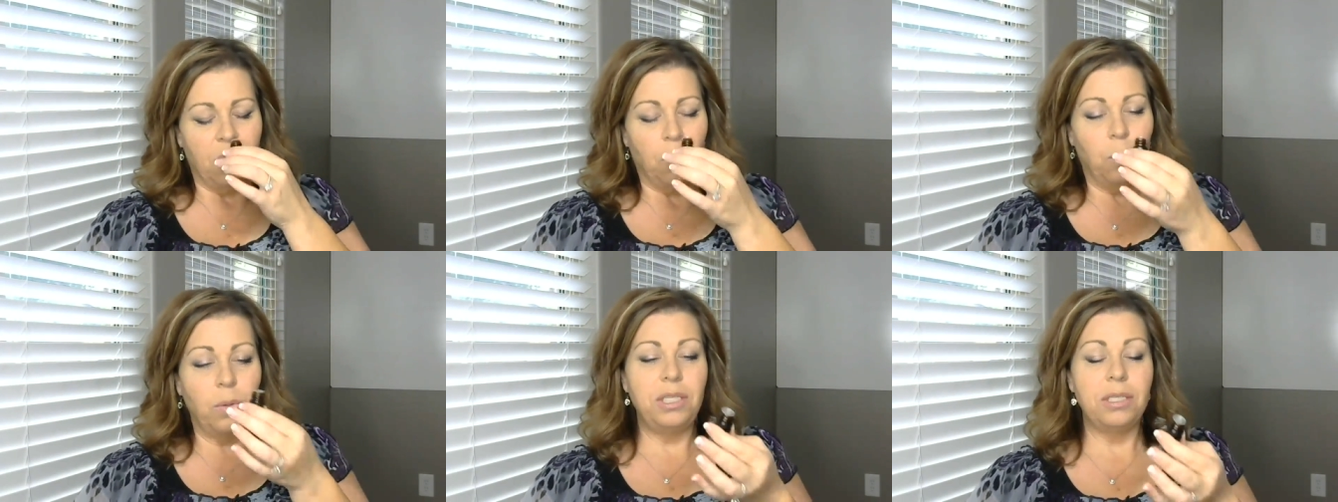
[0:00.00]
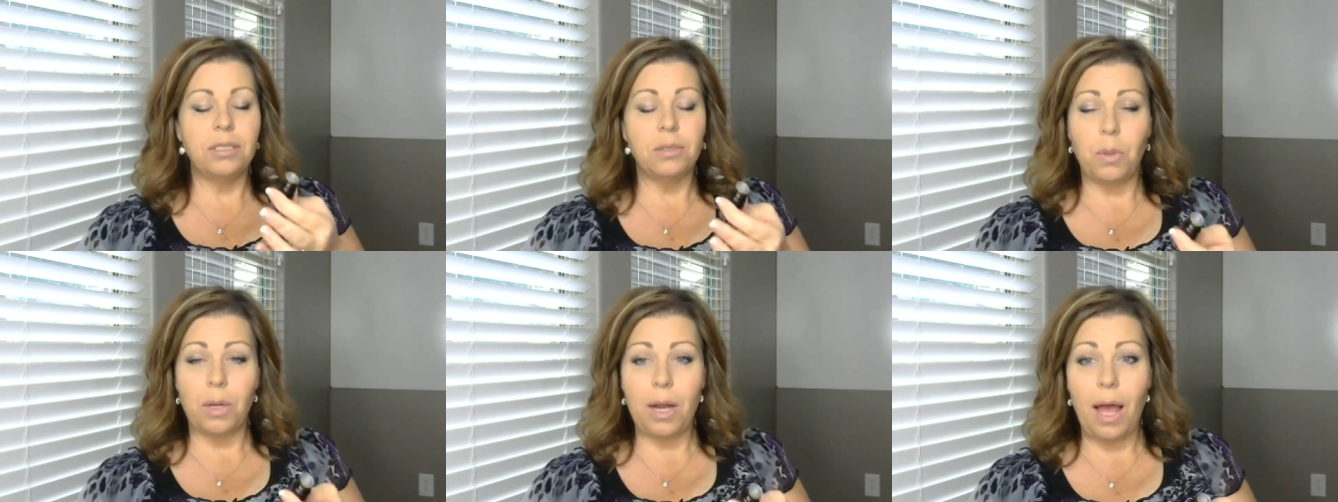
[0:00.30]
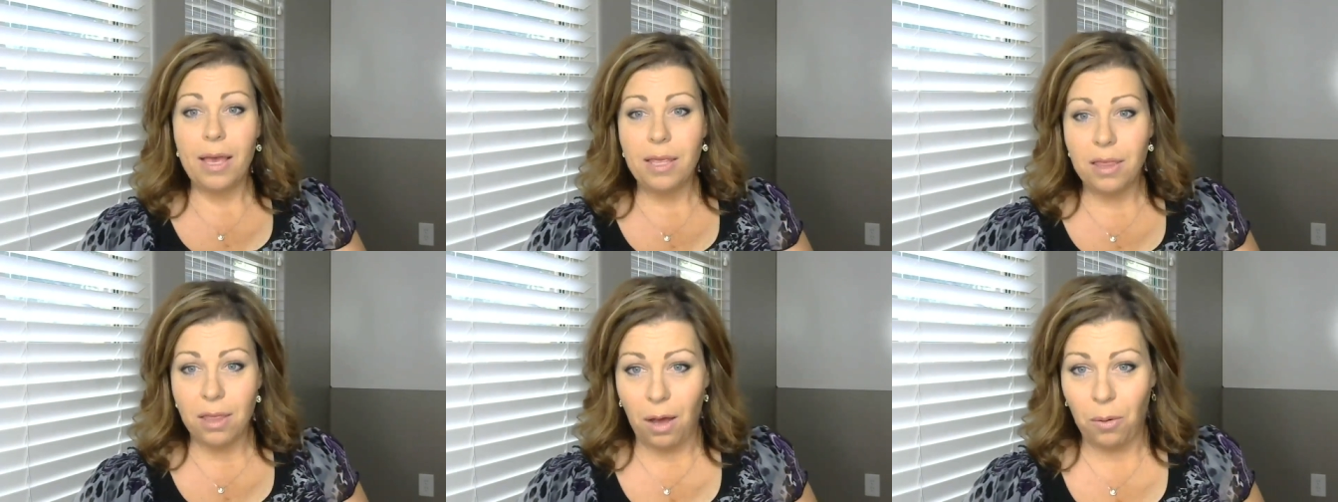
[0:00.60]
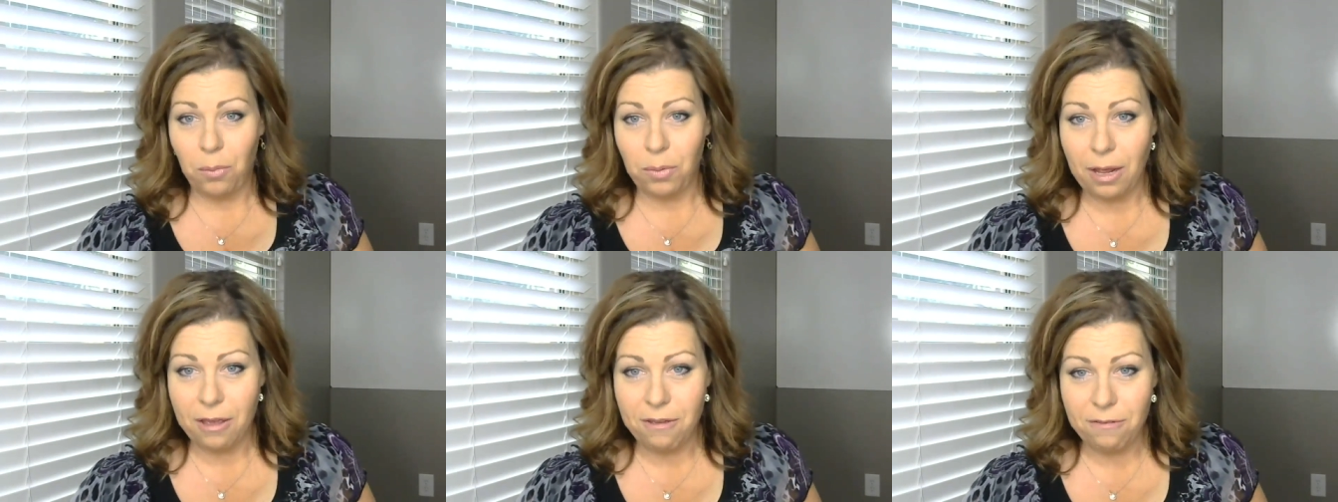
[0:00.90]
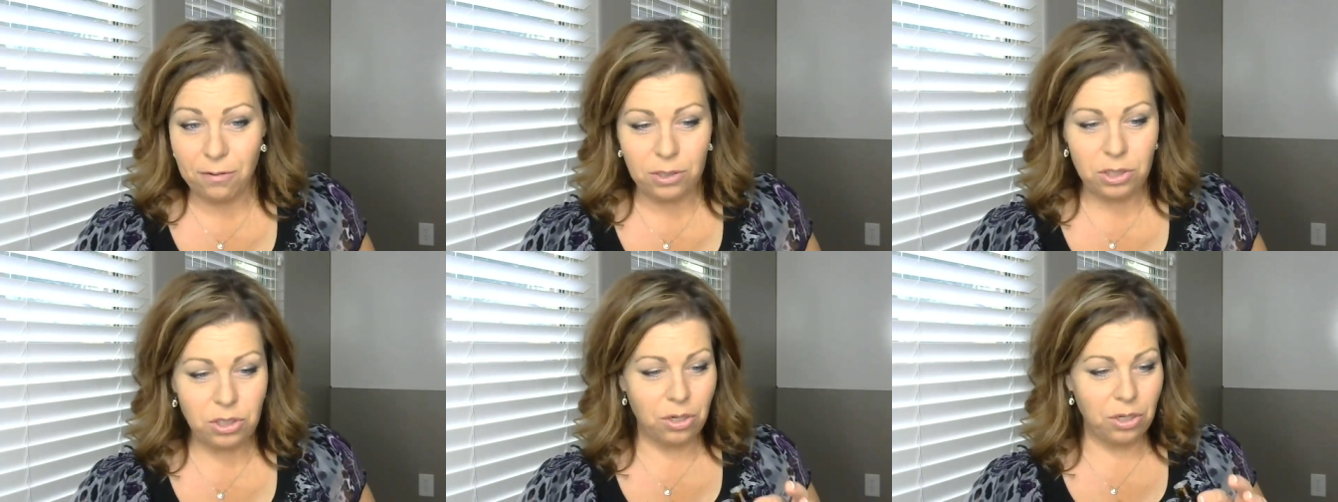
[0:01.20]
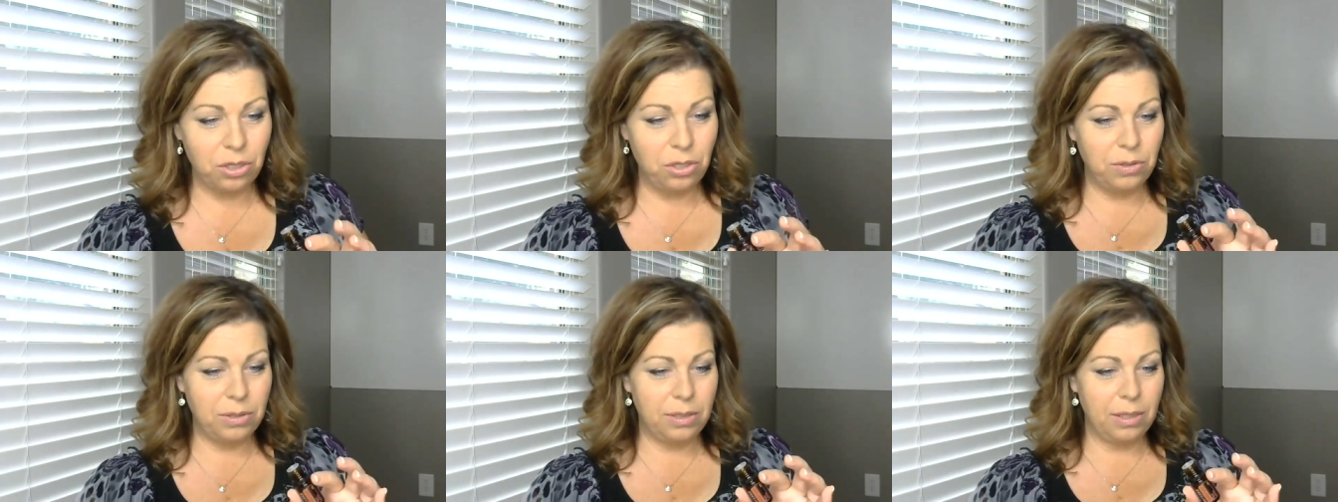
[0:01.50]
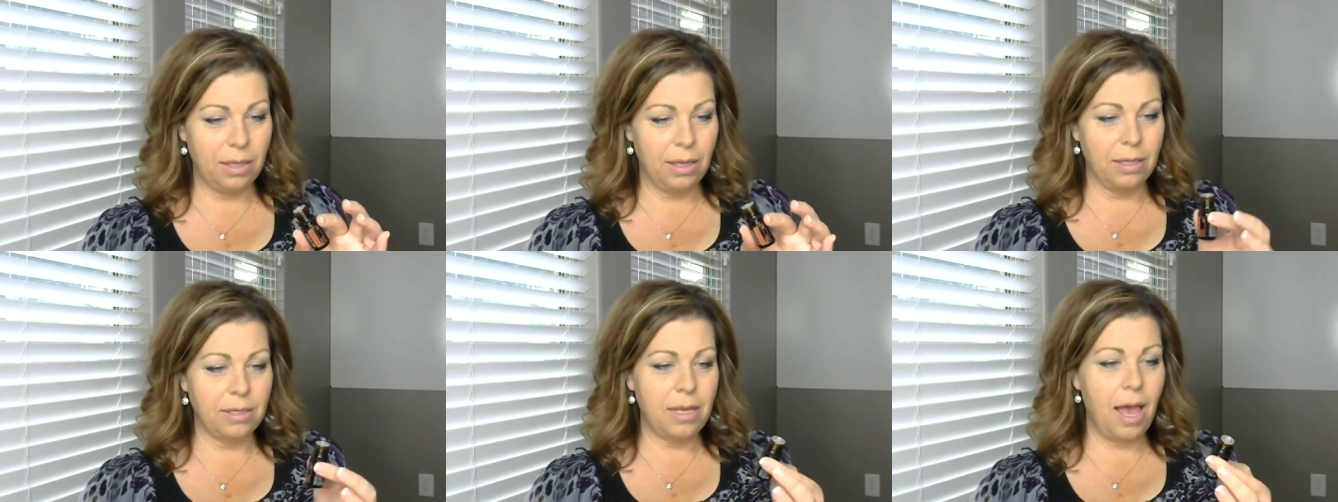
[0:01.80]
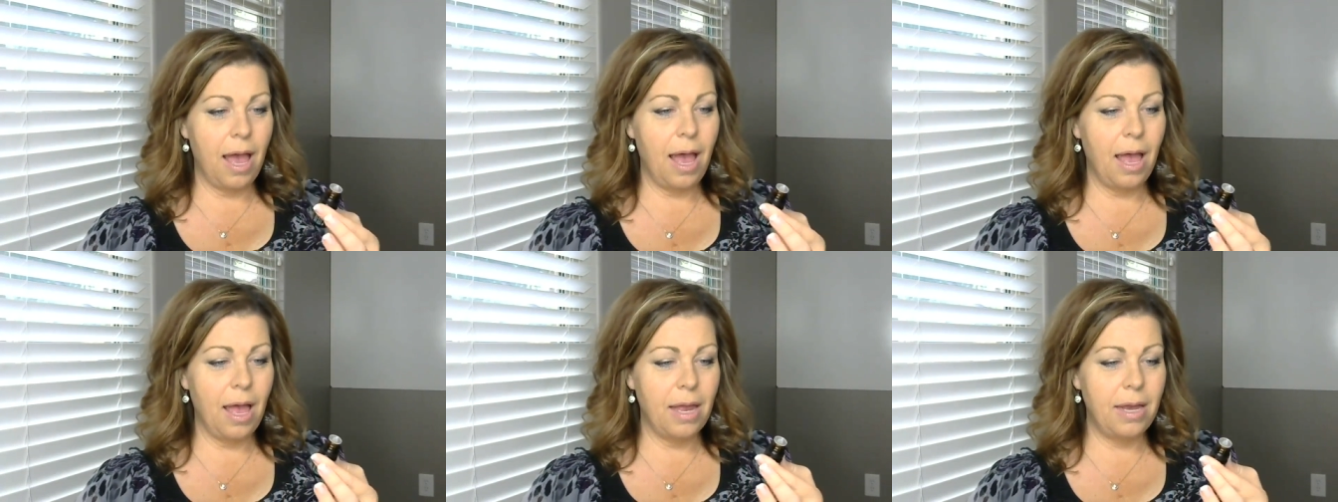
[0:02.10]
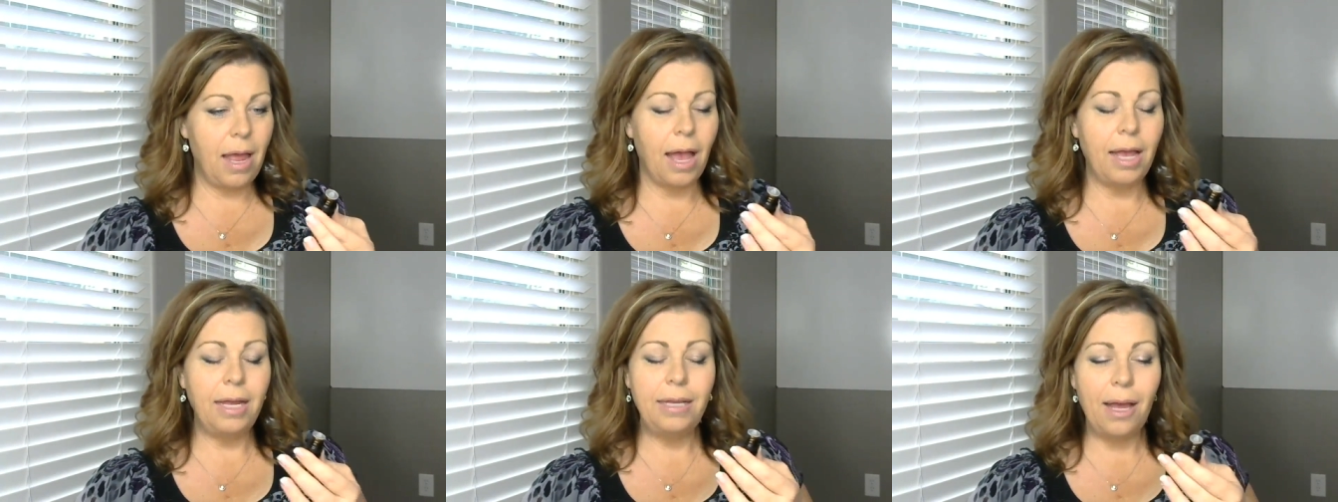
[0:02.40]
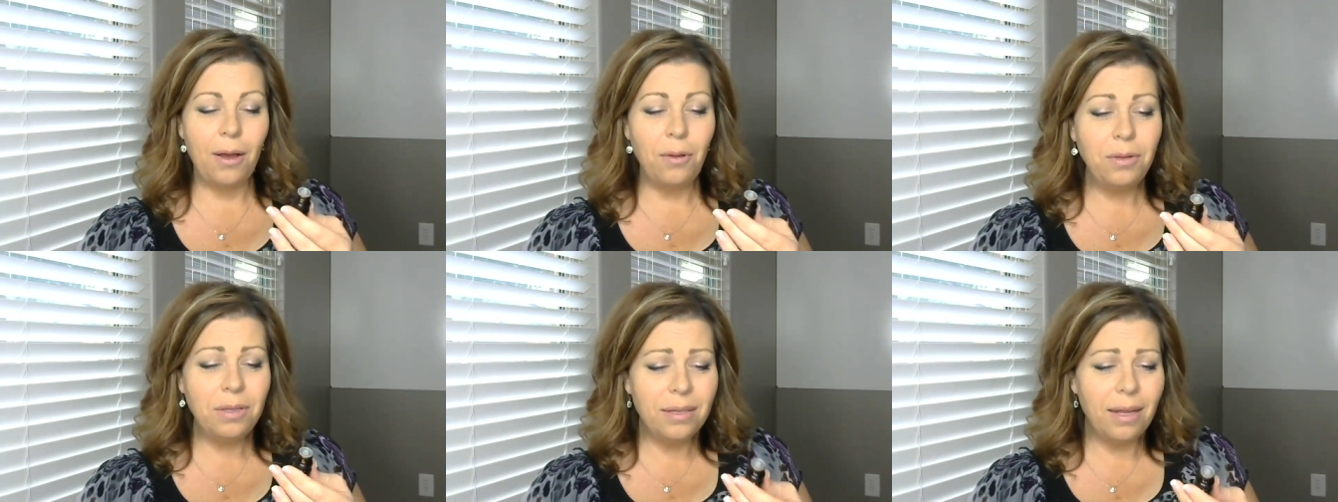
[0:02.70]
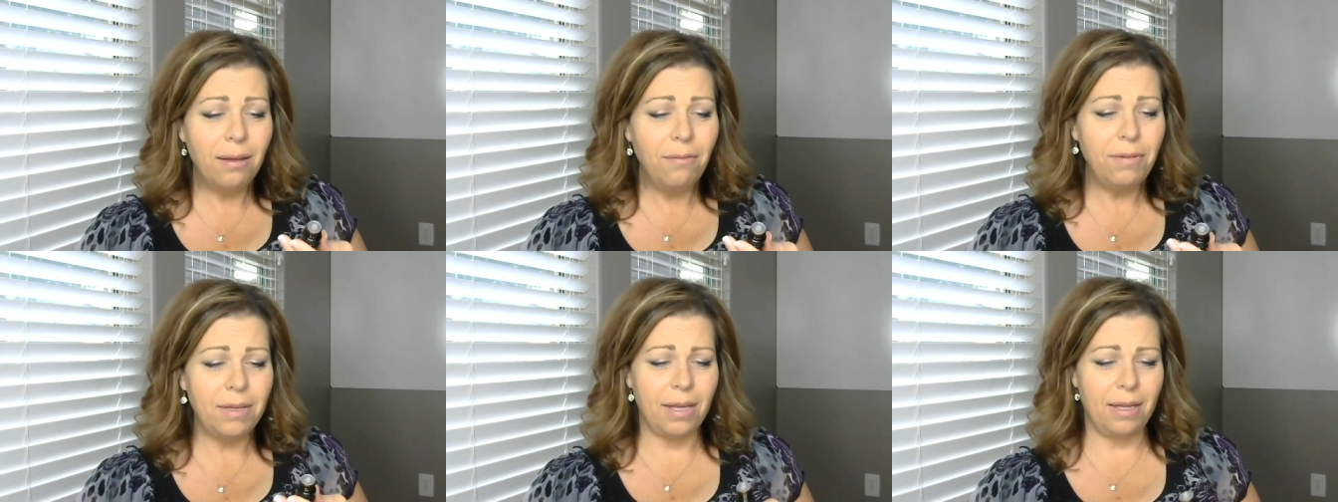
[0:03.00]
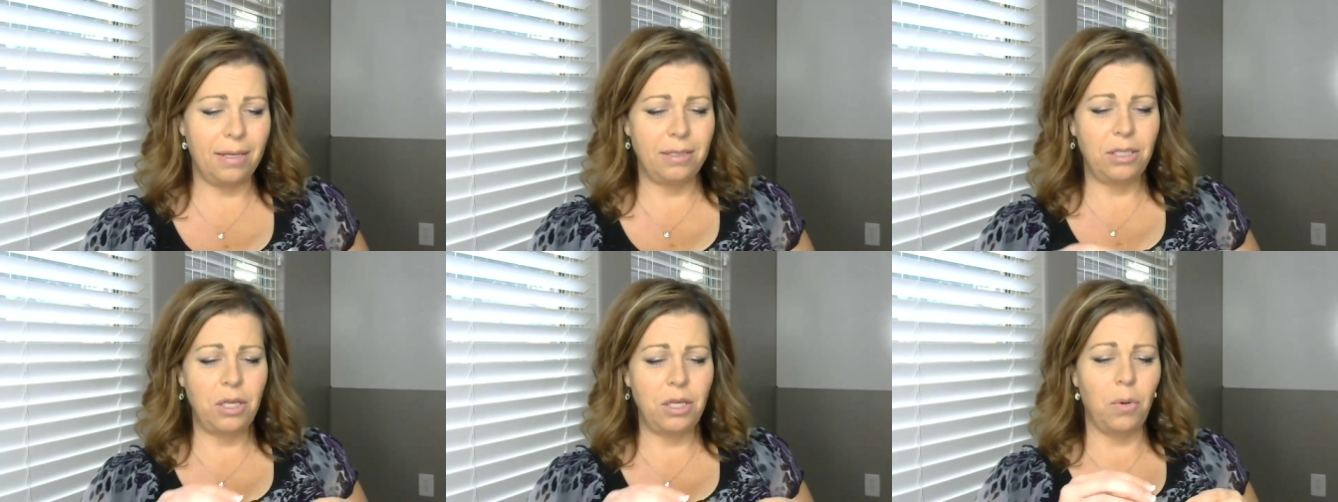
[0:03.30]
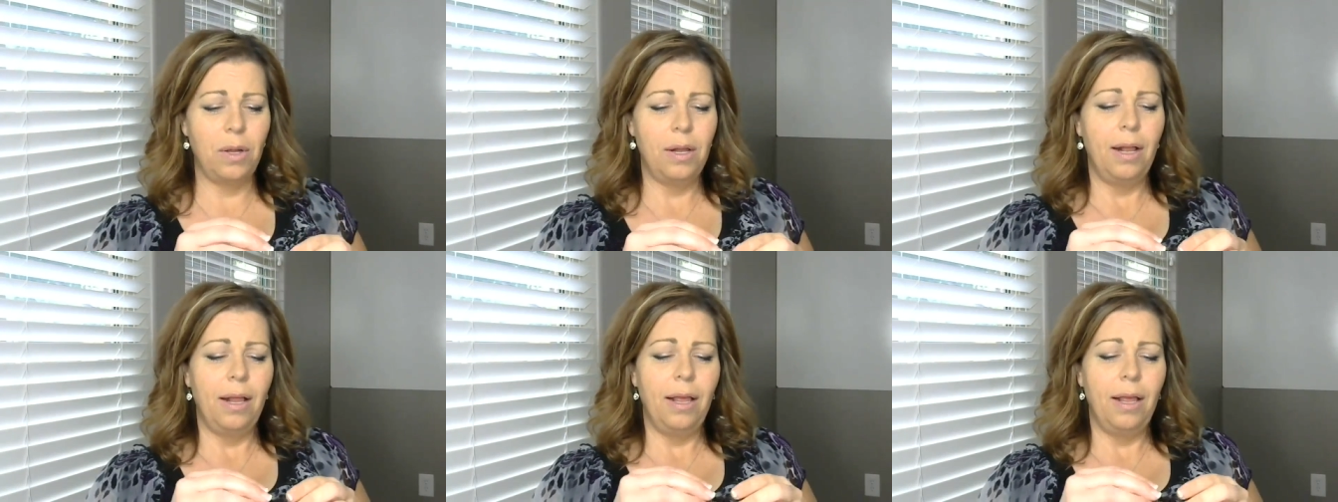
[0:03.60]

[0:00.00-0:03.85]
which is what I thought when I first started using it. And I now love it. So